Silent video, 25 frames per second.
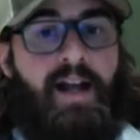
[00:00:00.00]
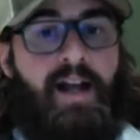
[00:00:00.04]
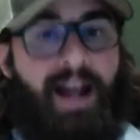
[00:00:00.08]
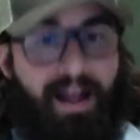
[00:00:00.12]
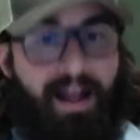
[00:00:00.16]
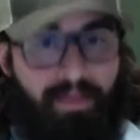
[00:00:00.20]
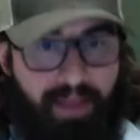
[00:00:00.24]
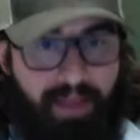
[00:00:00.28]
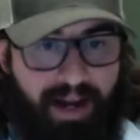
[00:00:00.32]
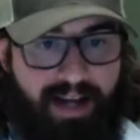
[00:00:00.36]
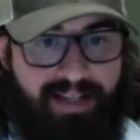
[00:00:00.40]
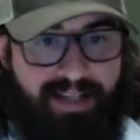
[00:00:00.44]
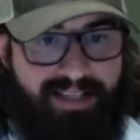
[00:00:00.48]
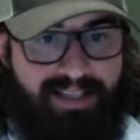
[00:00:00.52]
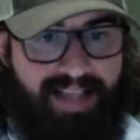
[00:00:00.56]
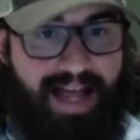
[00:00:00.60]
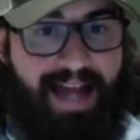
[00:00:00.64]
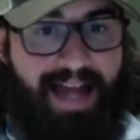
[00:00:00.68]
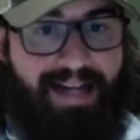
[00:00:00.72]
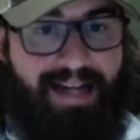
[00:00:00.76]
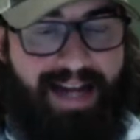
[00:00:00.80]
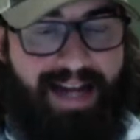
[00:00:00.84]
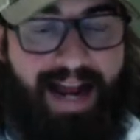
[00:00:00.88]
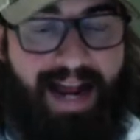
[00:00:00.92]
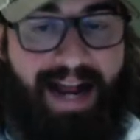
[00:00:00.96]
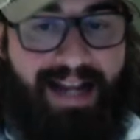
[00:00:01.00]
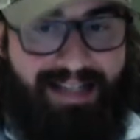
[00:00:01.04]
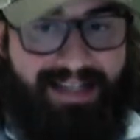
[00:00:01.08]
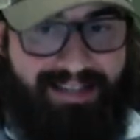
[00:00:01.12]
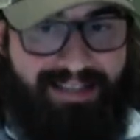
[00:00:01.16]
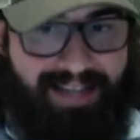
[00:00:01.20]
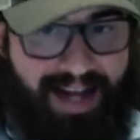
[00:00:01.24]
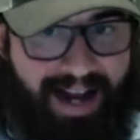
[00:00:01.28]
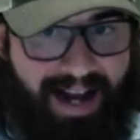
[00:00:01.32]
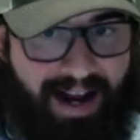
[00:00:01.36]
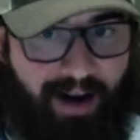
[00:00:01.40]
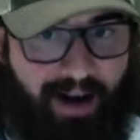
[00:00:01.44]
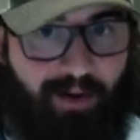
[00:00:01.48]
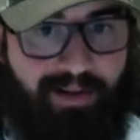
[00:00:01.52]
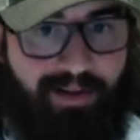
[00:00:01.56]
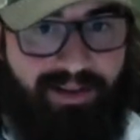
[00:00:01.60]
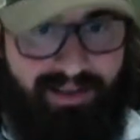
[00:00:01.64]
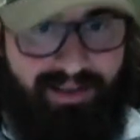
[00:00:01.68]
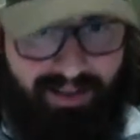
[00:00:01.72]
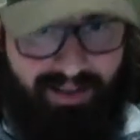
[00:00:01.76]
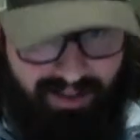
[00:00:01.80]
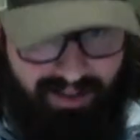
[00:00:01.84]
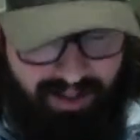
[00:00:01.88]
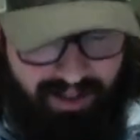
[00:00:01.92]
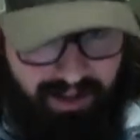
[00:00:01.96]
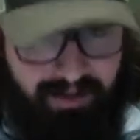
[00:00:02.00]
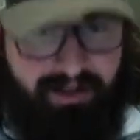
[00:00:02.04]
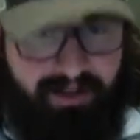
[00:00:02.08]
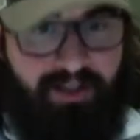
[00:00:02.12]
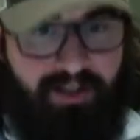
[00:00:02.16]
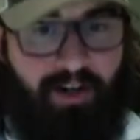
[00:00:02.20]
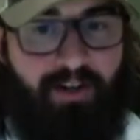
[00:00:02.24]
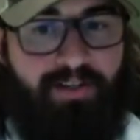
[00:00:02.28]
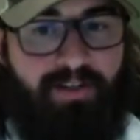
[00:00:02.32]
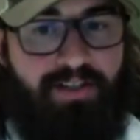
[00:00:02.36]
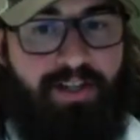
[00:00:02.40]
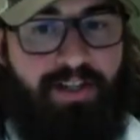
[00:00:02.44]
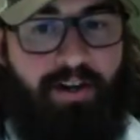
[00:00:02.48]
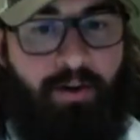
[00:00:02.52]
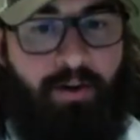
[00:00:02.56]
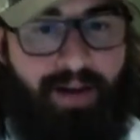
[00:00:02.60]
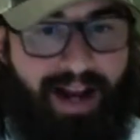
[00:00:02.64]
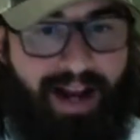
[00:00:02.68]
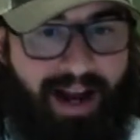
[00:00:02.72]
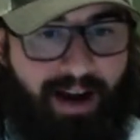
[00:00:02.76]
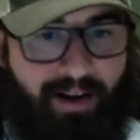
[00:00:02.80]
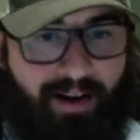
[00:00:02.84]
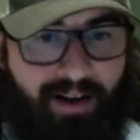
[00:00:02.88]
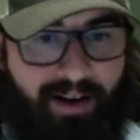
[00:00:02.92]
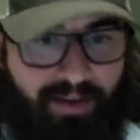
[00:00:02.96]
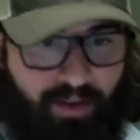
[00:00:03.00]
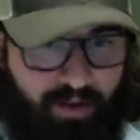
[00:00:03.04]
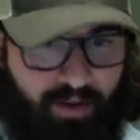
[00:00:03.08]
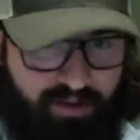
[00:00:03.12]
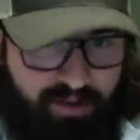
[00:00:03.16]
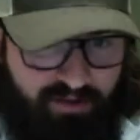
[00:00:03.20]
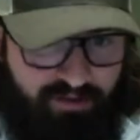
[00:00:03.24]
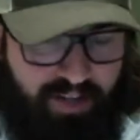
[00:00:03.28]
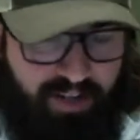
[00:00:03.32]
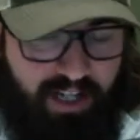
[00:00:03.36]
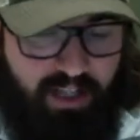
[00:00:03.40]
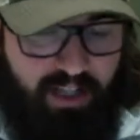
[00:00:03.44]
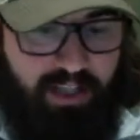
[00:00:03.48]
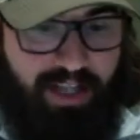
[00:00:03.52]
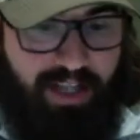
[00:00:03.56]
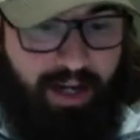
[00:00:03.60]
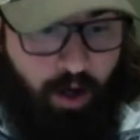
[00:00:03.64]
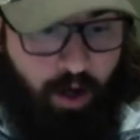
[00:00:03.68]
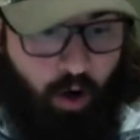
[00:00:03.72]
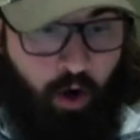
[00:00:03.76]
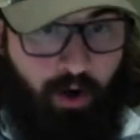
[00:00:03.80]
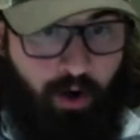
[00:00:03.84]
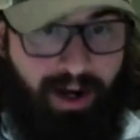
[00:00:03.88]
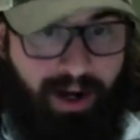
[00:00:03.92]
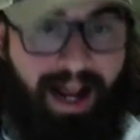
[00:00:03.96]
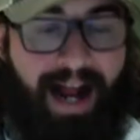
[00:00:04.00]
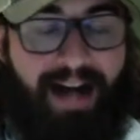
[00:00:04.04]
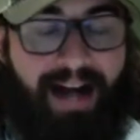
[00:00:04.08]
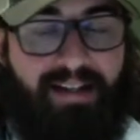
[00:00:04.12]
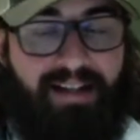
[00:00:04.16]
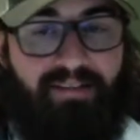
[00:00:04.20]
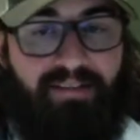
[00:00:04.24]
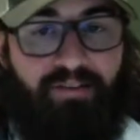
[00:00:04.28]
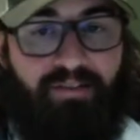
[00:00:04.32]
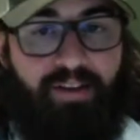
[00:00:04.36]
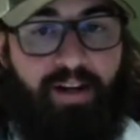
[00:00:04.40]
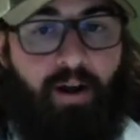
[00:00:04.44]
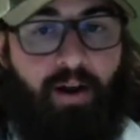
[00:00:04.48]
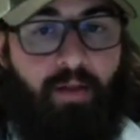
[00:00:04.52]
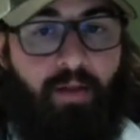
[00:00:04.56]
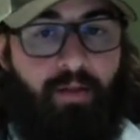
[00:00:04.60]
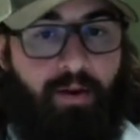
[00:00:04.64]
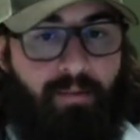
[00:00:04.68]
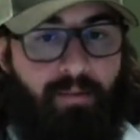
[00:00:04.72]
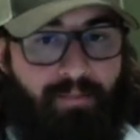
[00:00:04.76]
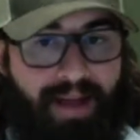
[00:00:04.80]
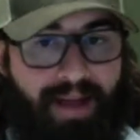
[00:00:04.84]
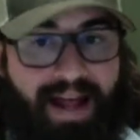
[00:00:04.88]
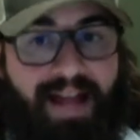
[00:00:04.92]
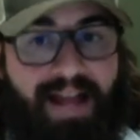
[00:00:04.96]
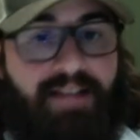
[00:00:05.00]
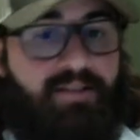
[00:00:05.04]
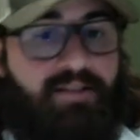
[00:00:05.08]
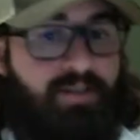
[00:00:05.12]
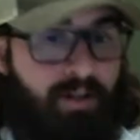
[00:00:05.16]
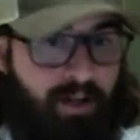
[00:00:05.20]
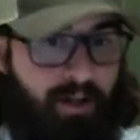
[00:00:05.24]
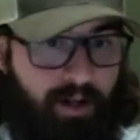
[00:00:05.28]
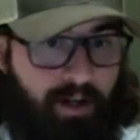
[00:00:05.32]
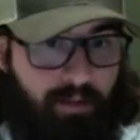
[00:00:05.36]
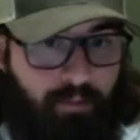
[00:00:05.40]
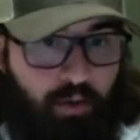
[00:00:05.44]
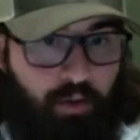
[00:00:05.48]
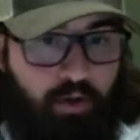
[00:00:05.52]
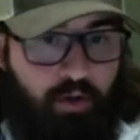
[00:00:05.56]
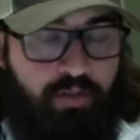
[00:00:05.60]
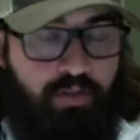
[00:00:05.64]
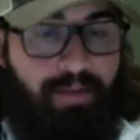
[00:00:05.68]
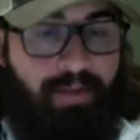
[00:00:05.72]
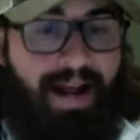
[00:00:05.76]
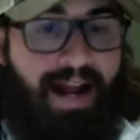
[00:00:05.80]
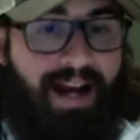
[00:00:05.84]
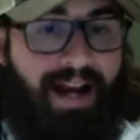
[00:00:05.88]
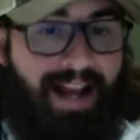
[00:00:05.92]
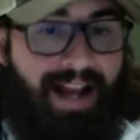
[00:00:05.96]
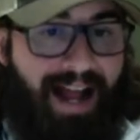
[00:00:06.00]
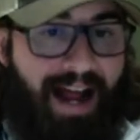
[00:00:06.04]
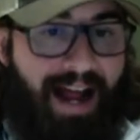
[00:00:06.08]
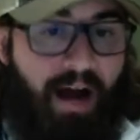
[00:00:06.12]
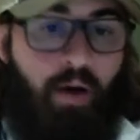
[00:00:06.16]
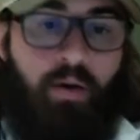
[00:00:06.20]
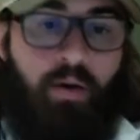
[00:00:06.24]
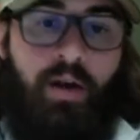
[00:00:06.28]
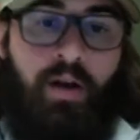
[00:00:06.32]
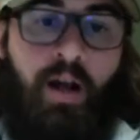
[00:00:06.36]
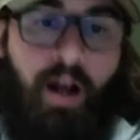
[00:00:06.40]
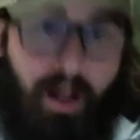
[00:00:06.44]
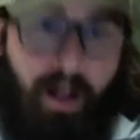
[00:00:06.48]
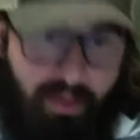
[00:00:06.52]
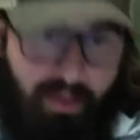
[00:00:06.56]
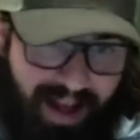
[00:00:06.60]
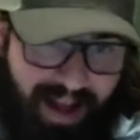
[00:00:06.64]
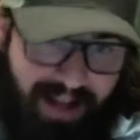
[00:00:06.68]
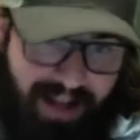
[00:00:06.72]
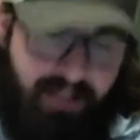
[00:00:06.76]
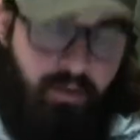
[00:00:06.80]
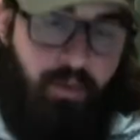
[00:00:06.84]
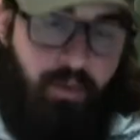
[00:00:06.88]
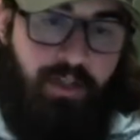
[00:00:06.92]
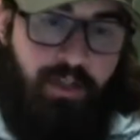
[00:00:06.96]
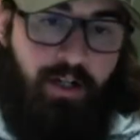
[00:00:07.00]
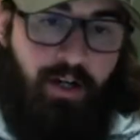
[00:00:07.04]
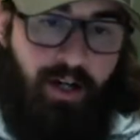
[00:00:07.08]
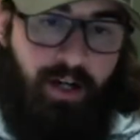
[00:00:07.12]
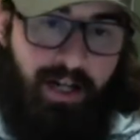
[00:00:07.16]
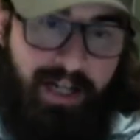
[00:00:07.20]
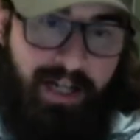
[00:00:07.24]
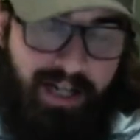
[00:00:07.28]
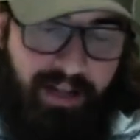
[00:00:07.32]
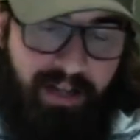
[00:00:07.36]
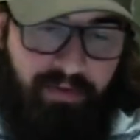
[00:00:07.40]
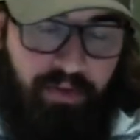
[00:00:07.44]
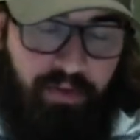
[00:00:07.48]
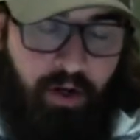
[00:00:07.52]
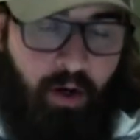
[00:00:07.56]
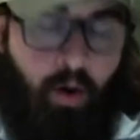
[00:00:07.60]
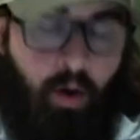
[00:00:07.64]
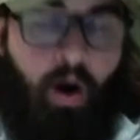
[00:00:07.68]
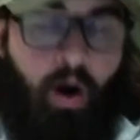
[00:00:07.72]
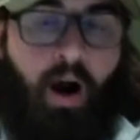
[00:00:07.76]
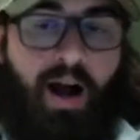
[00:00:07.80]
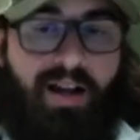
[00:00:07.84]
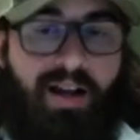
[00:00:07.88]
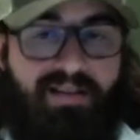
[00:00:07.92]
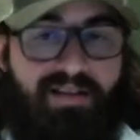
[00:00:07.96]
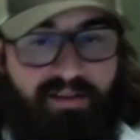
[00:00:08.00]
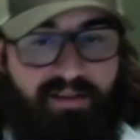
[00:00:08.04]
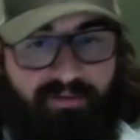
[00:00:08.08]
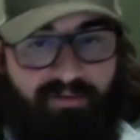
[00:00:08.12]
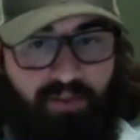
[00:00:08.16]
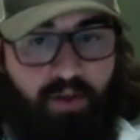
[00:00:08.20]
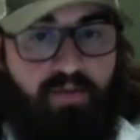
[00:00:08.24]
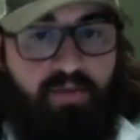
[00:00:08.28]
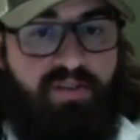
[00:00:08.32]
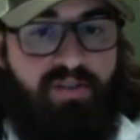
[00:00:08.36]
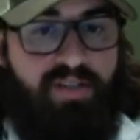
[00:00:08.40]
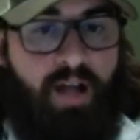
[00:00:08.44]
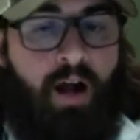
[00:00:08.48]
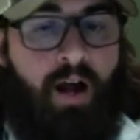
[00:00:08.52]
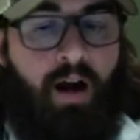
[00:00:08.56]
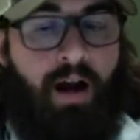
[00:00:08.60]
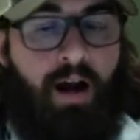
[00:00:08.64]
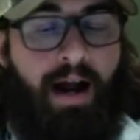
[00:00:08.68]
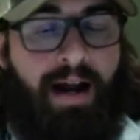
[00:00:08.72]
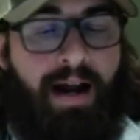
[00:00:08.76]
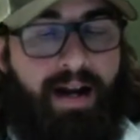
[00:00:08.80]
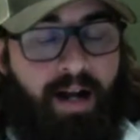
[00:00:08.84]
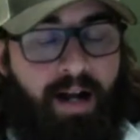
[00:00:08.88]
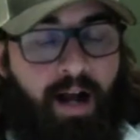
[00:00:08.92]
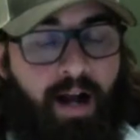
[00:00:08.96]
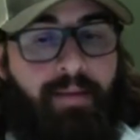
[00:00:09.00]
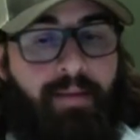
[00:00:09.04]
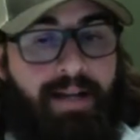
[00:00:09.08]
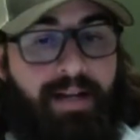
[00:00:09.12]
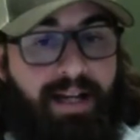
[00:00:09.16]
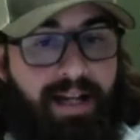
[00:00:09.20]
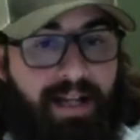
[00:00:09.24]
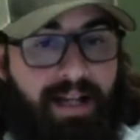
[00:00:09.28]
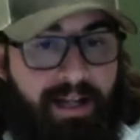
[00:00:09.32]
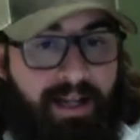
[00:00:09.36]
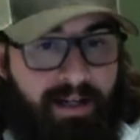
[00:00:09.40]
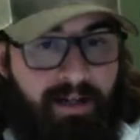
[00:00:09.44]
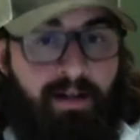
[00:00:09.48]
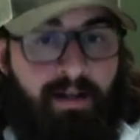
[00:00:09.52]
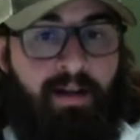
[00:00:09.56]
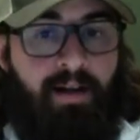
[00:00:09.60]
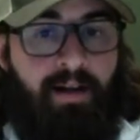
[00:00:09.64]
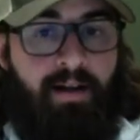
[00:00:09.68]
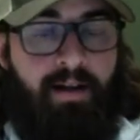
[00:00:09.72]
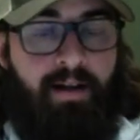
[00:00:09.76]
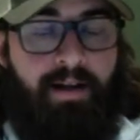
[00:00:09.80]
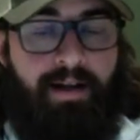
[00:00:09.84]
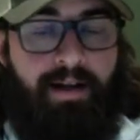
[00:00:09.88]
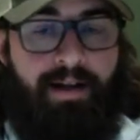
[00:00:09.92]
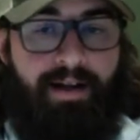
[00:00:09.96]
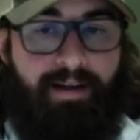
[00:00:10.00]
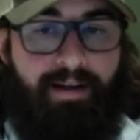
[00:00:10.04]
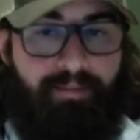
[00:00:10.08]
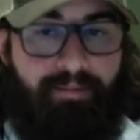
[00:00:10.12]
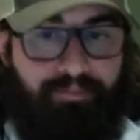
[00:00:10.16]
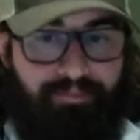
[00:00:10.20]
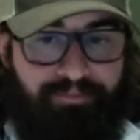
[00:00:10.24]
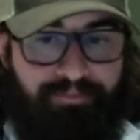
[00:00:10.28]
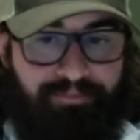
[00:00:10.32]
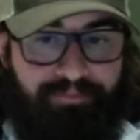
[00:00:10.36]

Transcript: And then as that dies down, as the sun starts to go down and those fish that aren't actively on their beds are going to push back out, that's when you're going to get the cross of those saugeye coming in um,